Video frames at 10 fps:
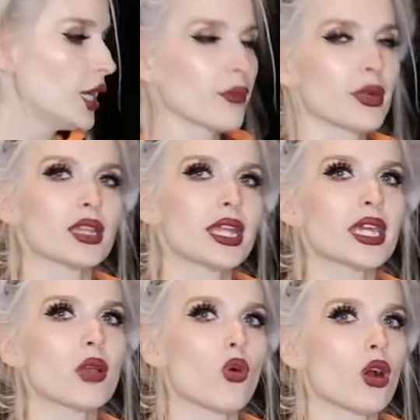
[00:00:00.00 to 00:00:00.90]
I'm gonna let it
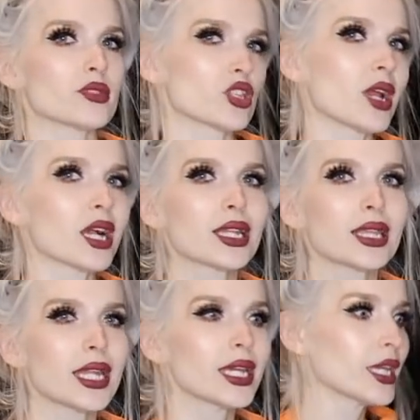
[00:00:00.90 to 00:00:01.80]
get warm. So I'm not gonna
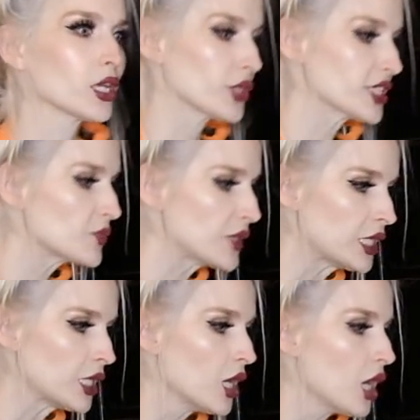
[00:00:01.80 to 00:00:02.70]
let it get
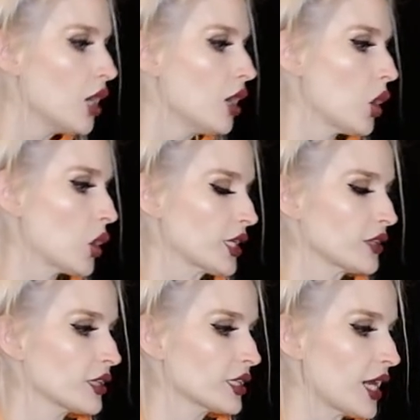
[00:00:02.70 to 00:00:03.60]
crispy or
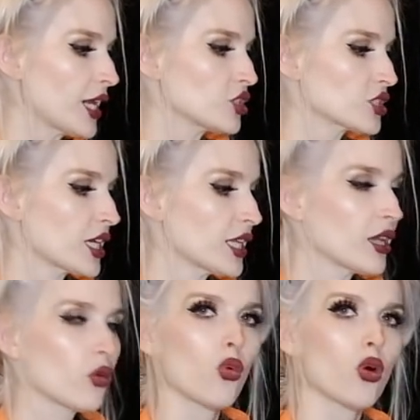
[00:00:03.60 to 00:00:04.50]
anything like that. It just gotta
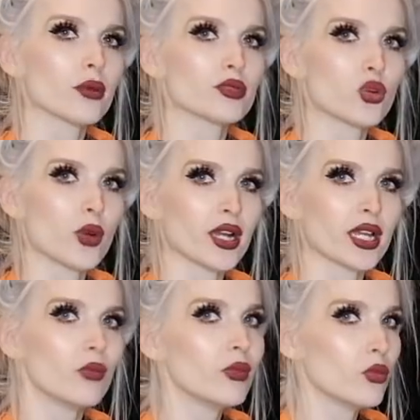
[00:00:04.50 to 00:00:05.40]
get warm to where it
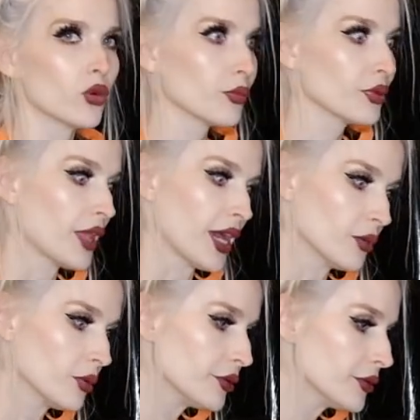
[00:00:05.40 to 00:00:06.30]
can be more
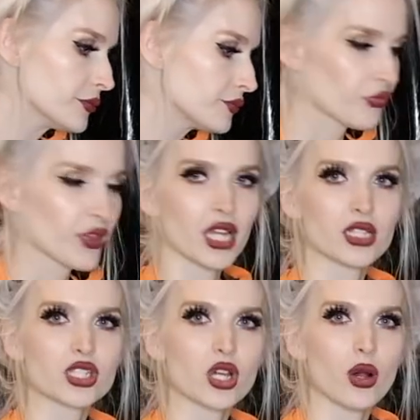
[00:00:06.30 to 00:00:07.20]
pliable. And
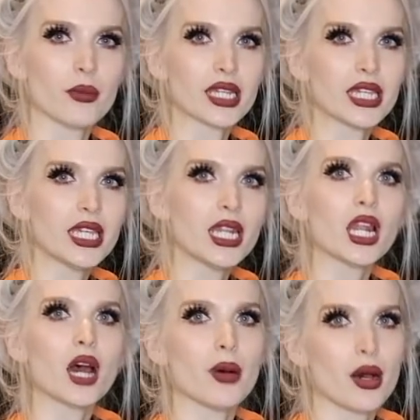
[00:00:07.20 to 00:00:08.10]
so I'm gonna heat it
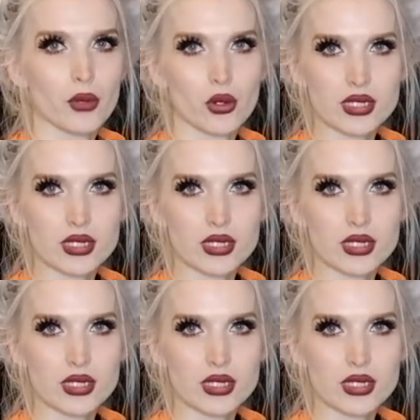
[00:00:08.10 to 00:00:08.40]
up on both